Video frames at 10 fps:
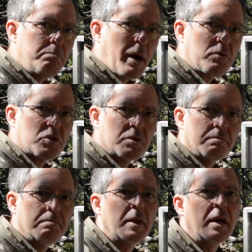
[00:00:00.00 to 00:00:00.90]
Mouse.
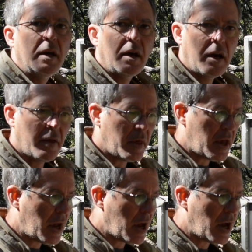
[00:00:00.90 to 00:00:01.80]
And
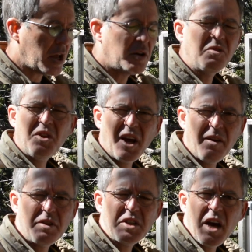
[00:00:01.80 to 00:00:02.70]
then, not
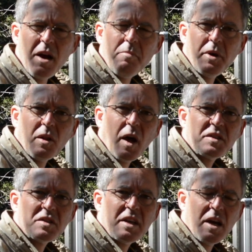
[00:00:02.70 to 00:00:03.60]
every time, but
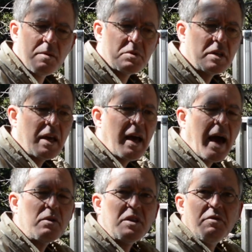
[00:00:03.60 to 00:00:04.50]
lots of times,
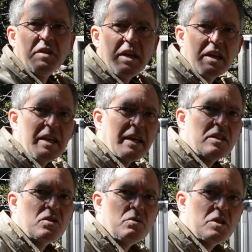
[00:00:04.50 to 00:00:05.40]
how is everything
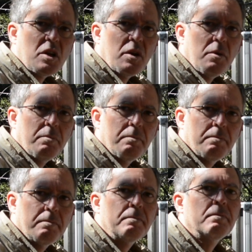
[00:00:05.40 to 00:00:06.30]
connected to each other?
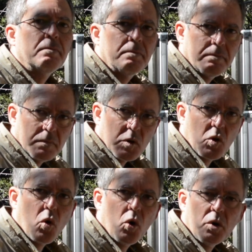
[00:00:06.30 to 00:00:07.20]

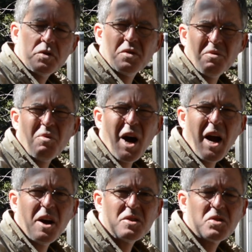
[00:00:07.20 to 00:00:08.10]
Cords or
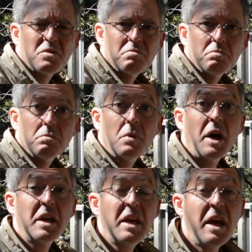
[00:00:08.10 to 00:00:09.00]
wires.
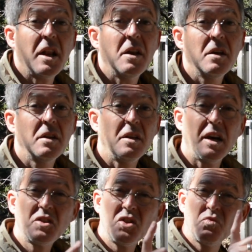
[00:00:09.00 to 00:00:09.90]
Again,
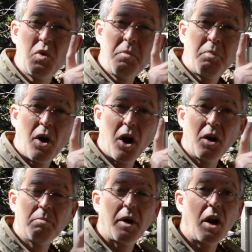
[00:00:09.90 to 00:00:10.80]
not just one
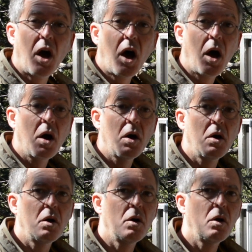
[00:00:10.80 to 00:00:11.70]
part, but a
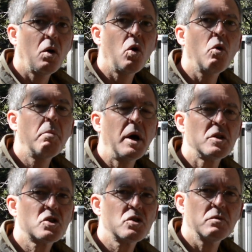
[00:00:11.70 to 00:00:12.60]
whole
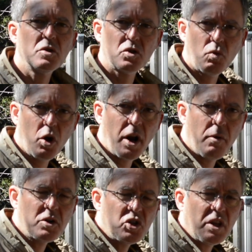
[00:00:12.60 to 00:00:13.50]
bunch. There's a word I
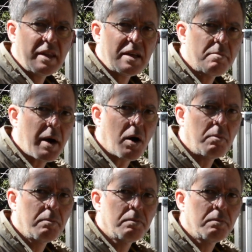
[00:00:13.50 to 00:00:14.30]
want you to think about.